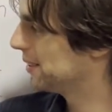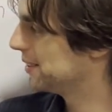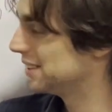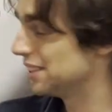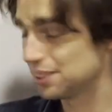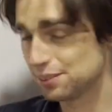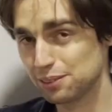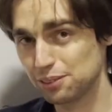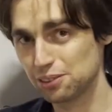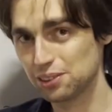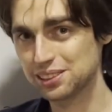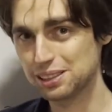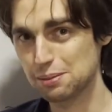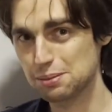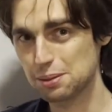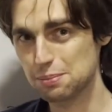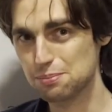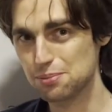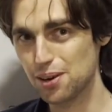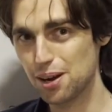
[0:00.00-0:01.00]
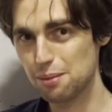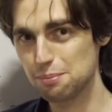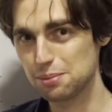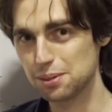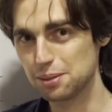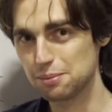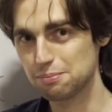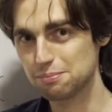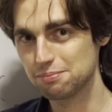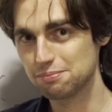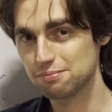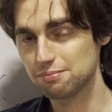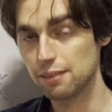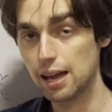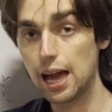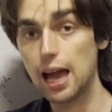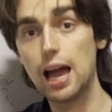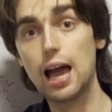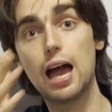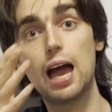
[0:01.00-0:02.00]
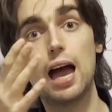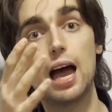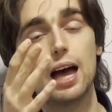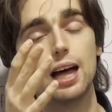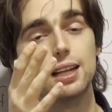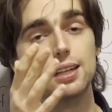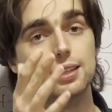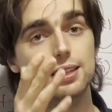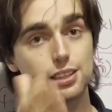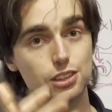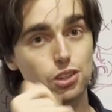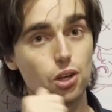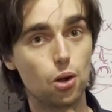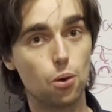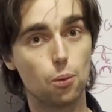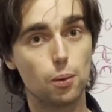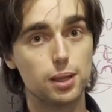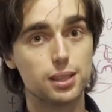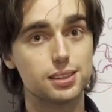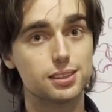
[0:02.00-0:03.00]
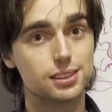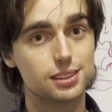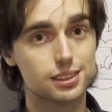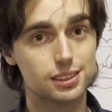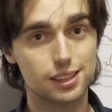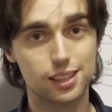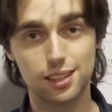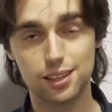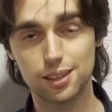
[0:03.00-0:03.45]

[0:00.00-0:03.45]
This finishes up the problem. And as always,